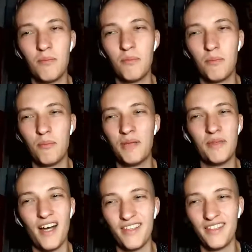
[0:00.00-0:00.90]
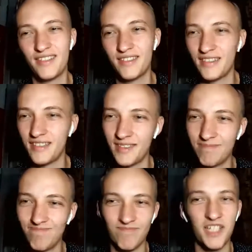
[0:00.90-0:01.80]
maybe other
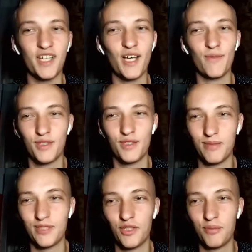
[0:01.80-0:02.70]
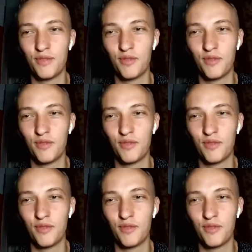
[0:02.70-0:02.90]
uncomfortable topic for